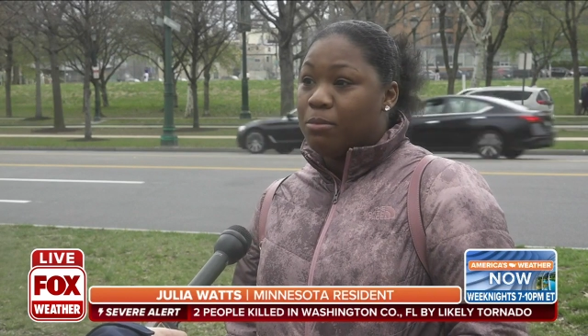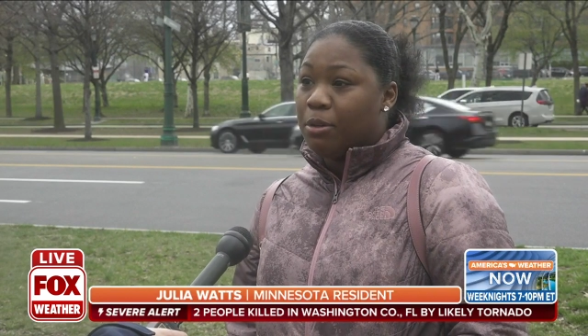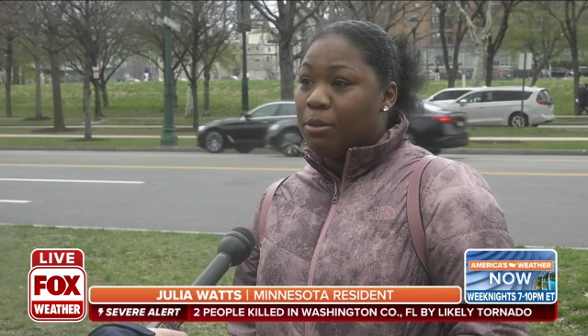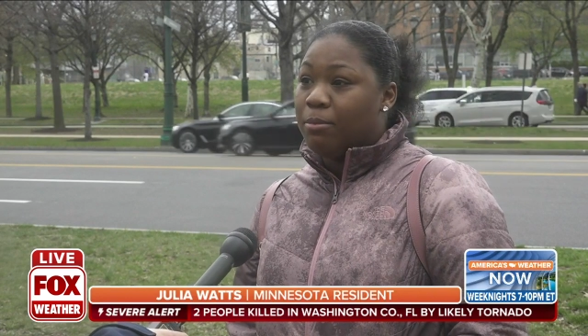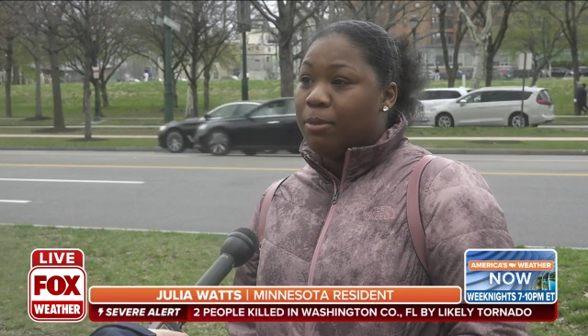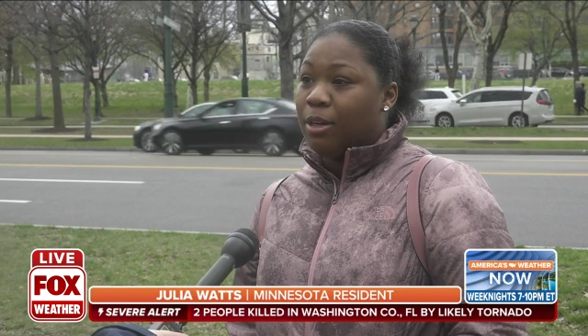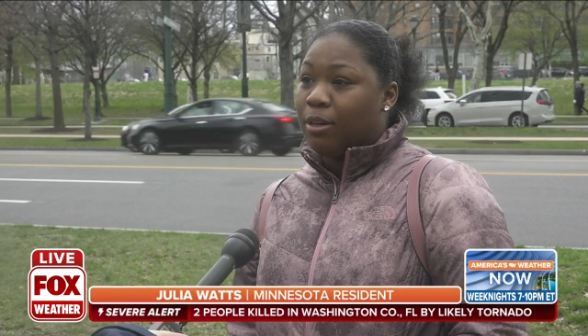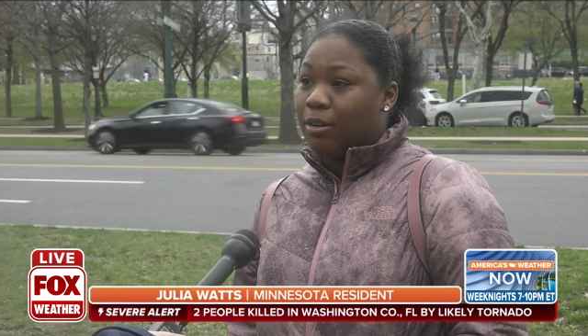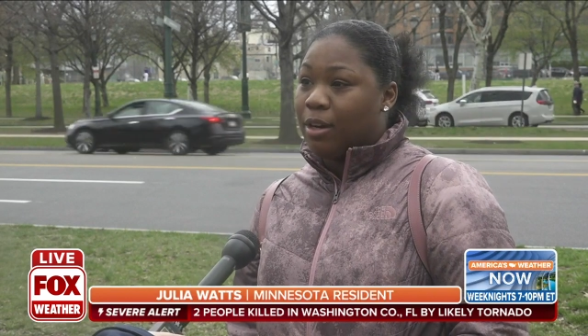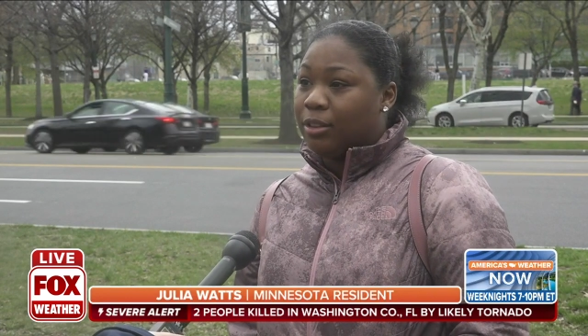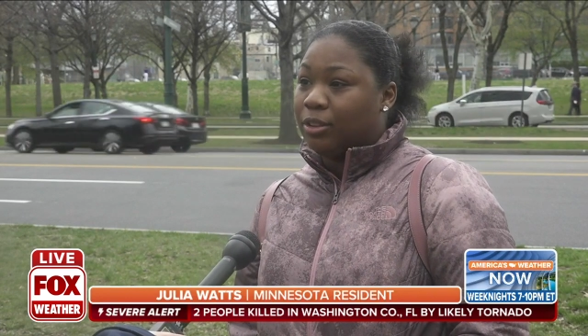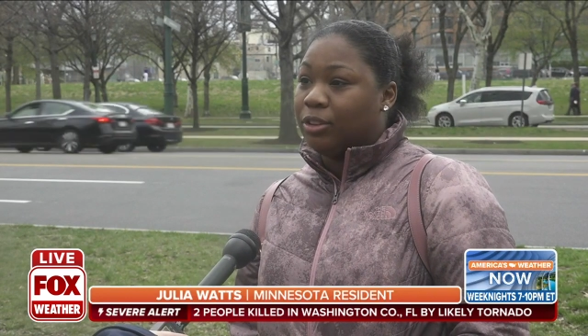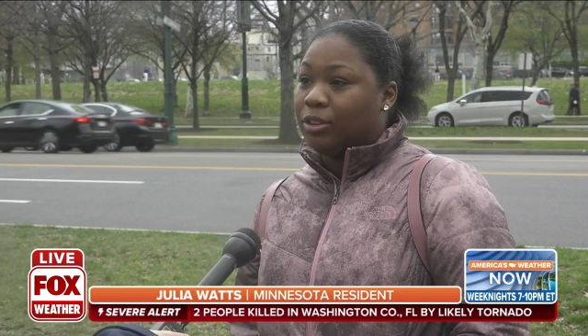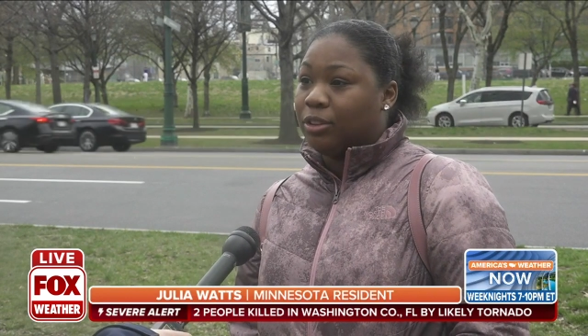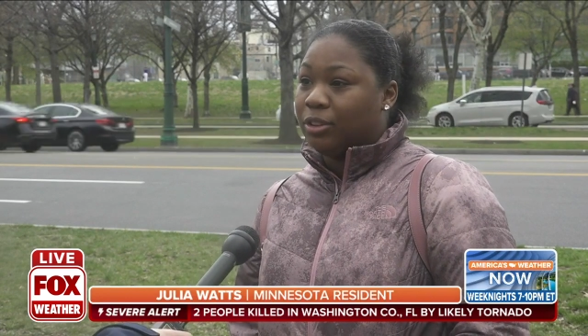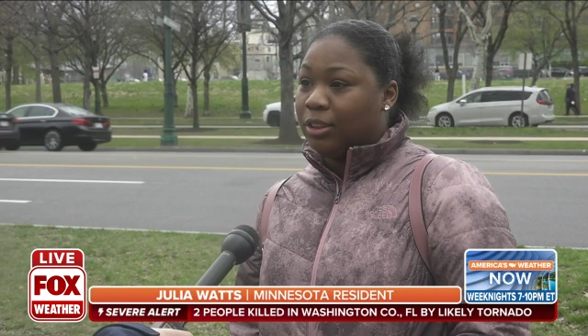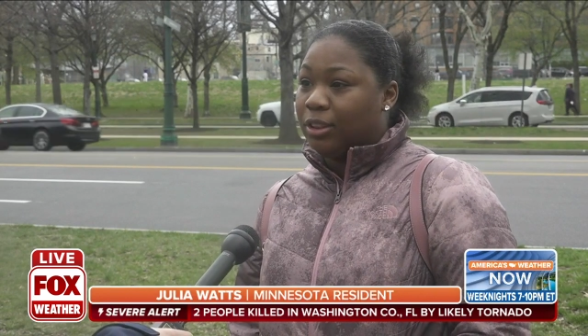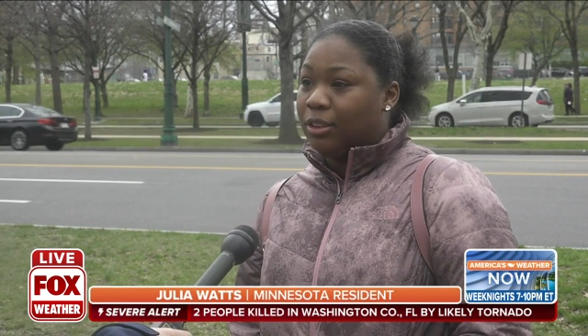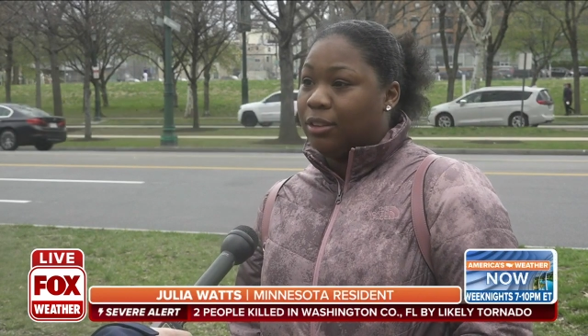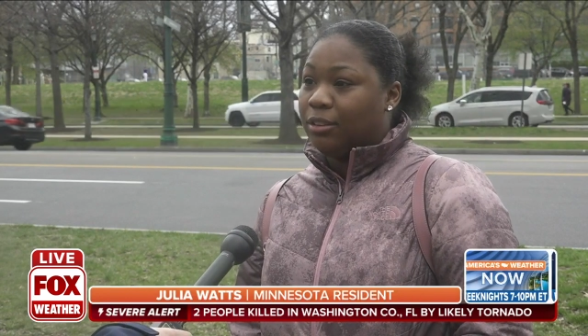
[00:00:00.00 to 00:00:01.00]
blew me across the
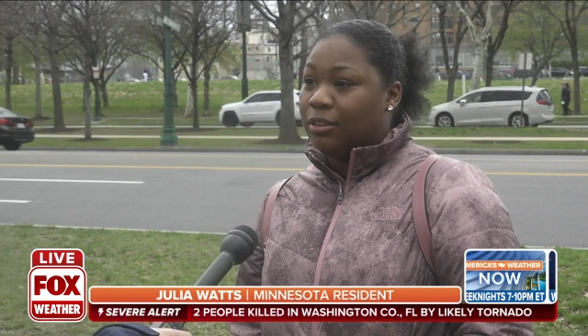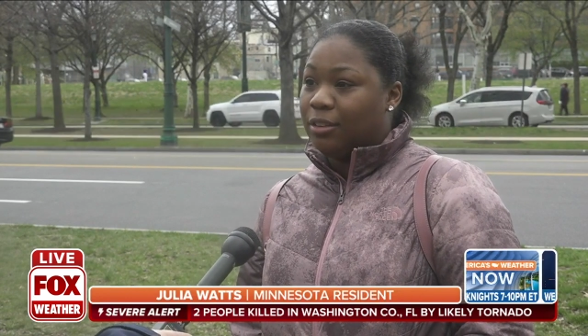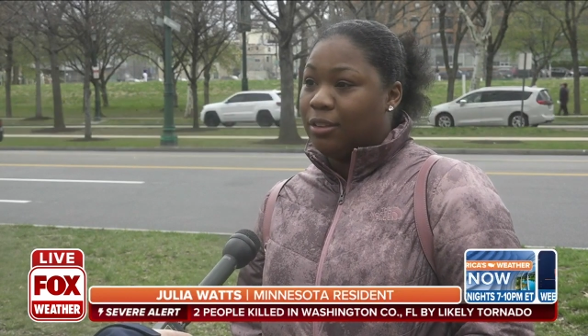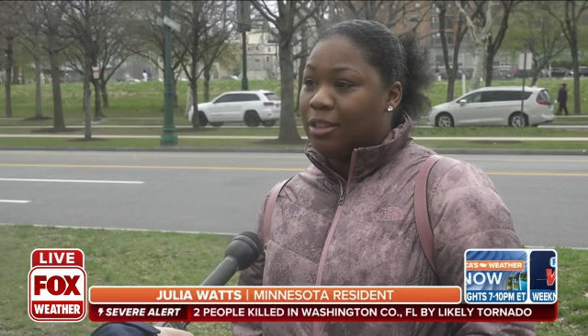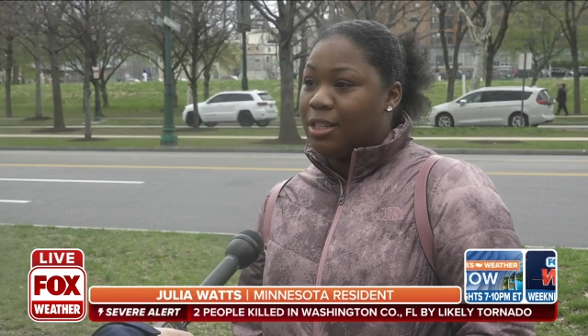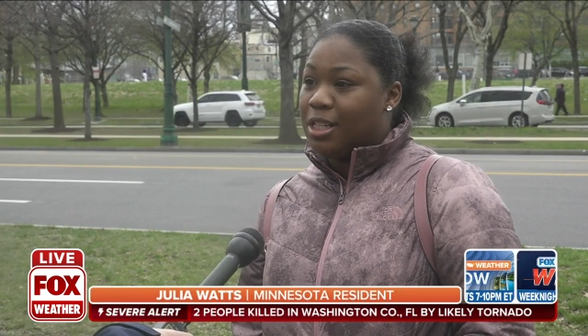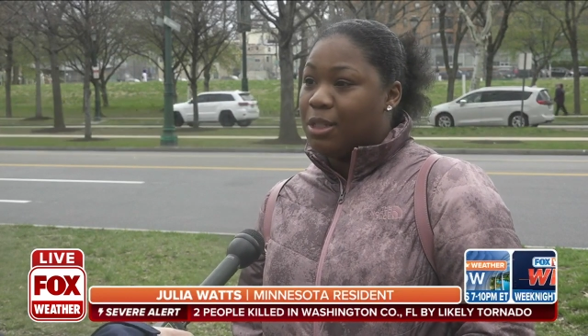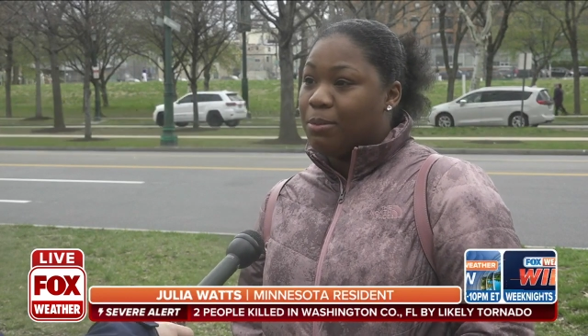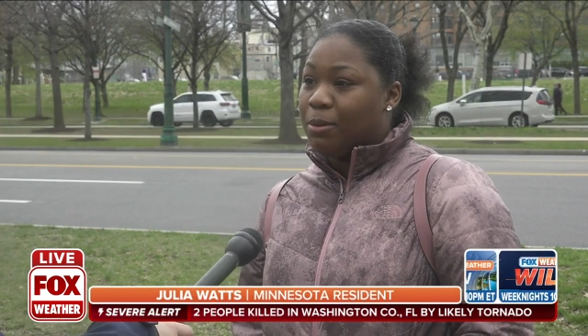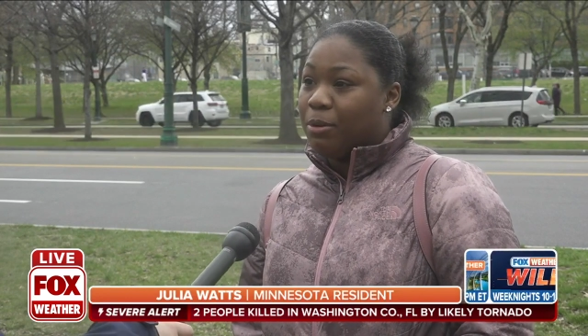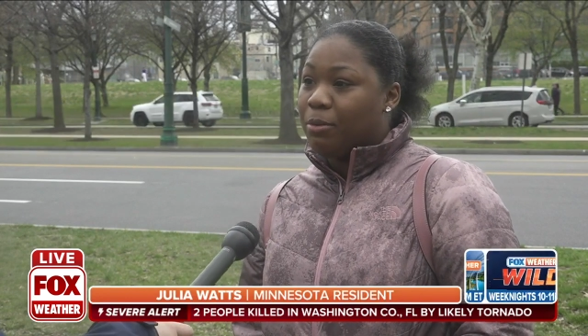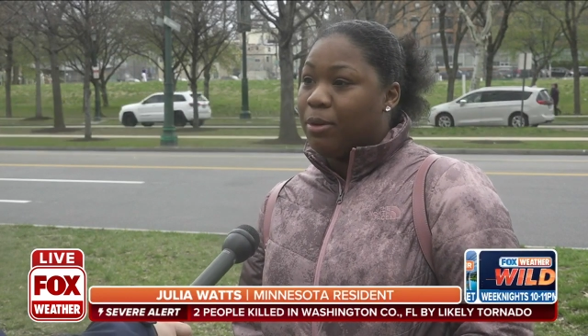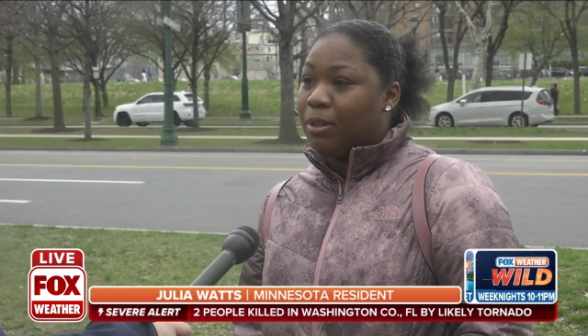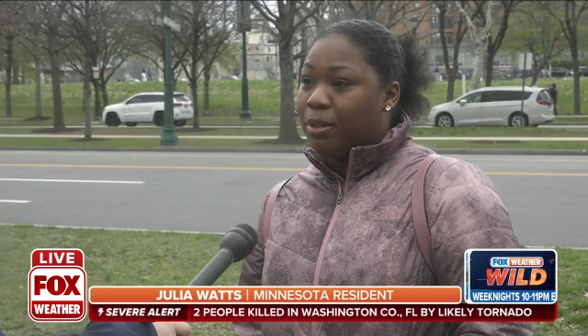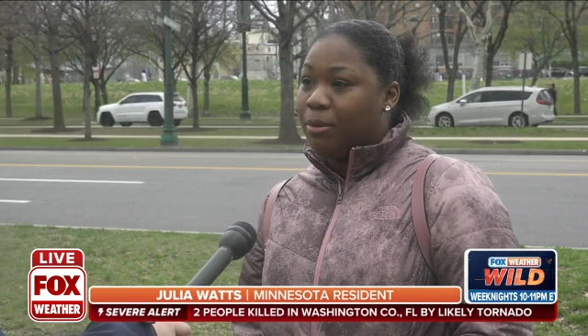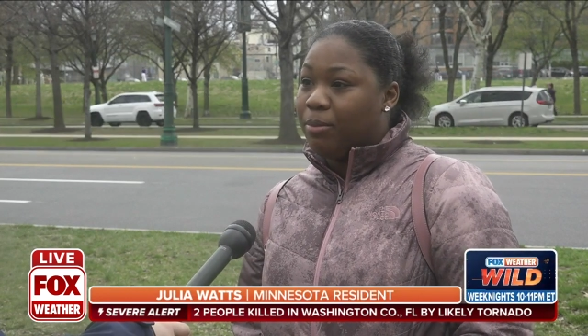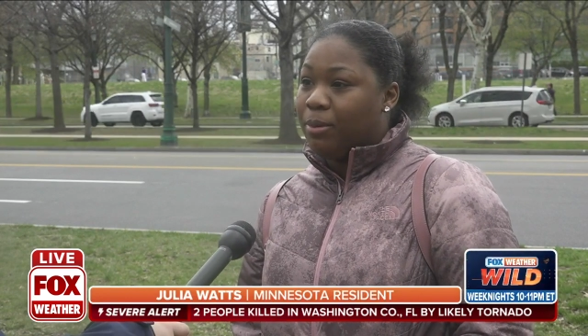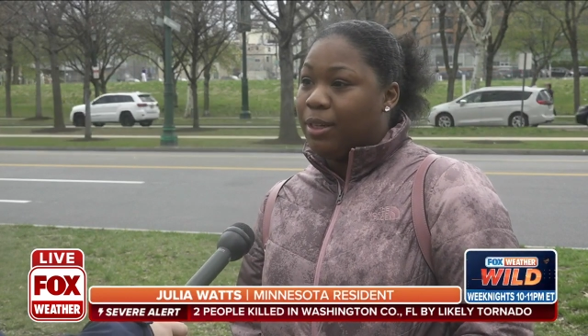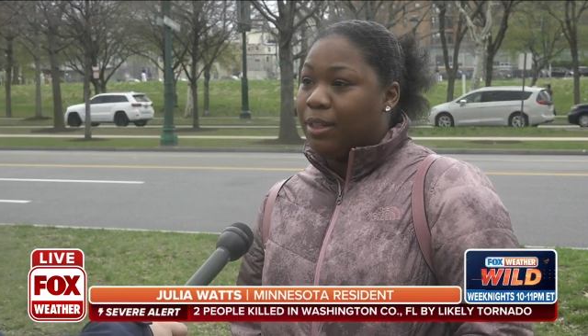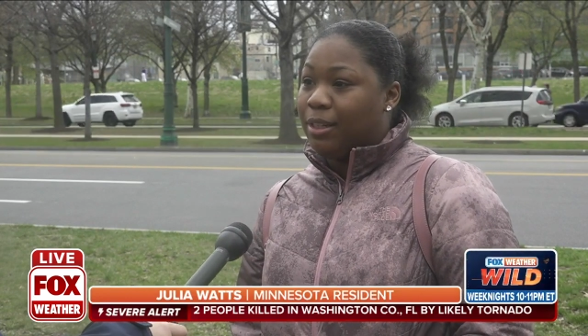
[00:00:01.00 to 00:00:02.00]
street. It's been
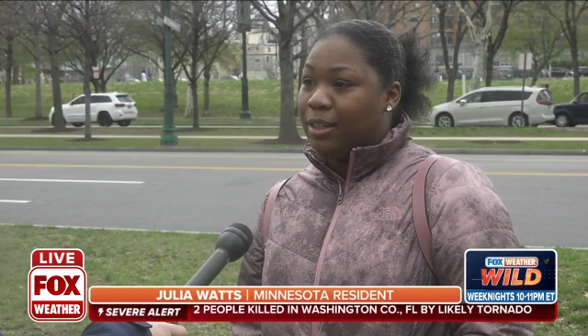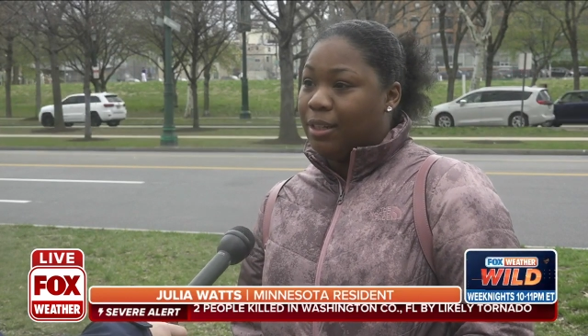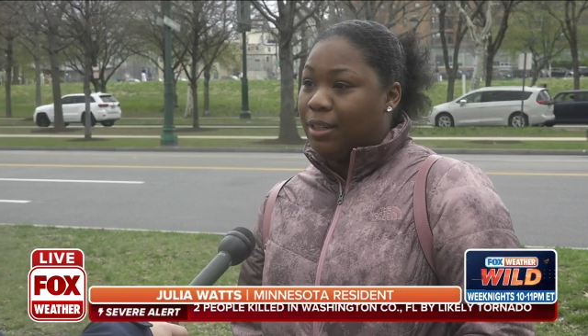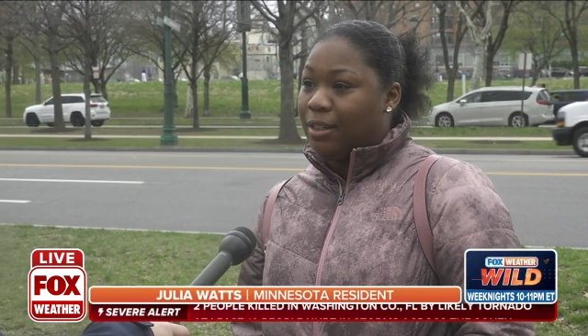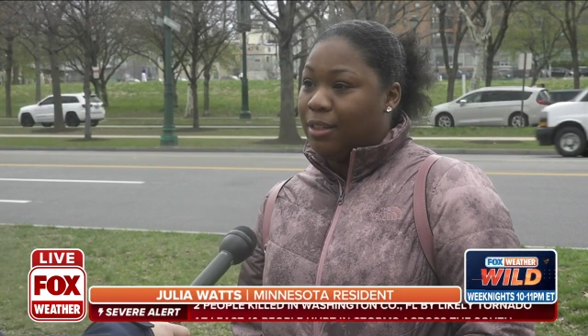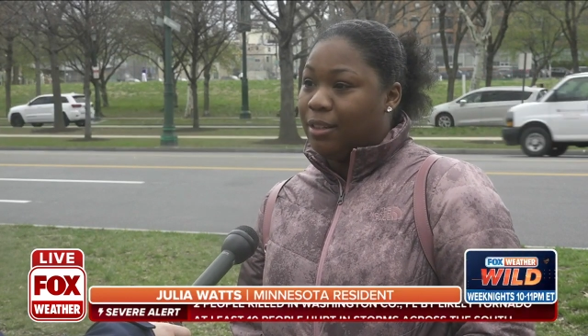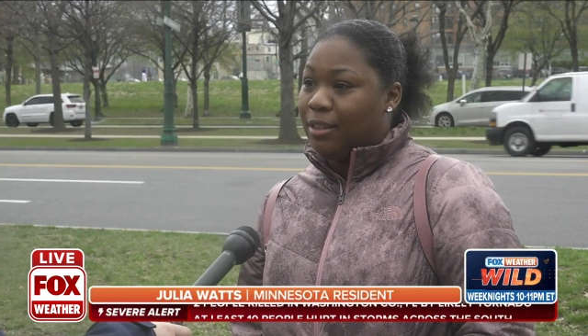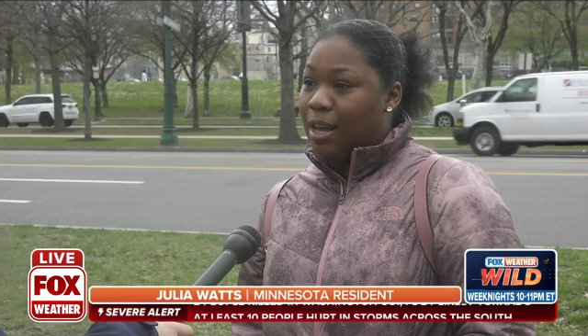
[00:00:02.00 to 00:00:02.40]
really windy,